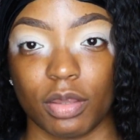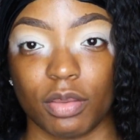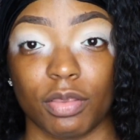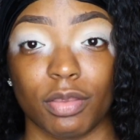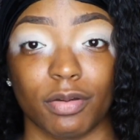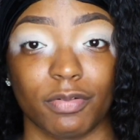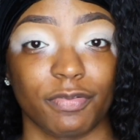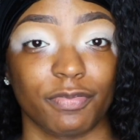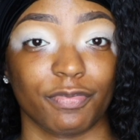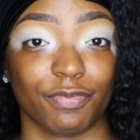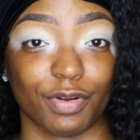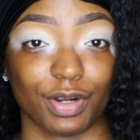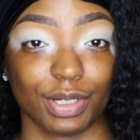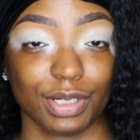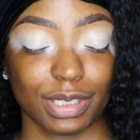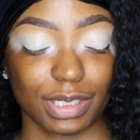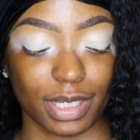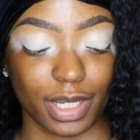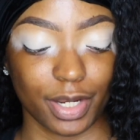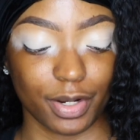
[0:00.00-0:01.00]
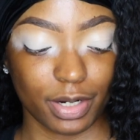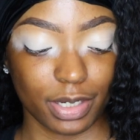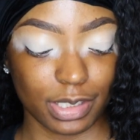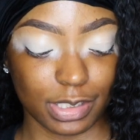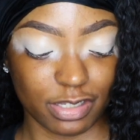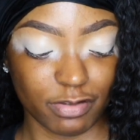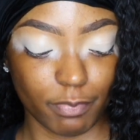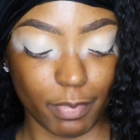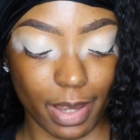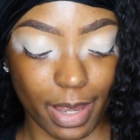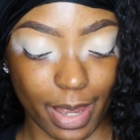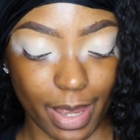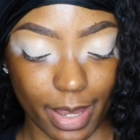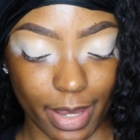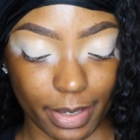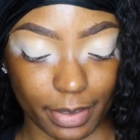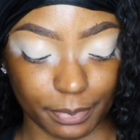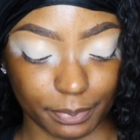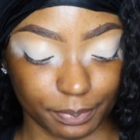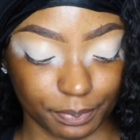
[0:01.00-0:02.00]
the front areas of my
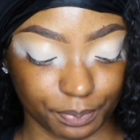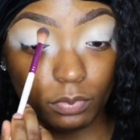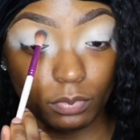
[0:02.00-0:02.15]
eye.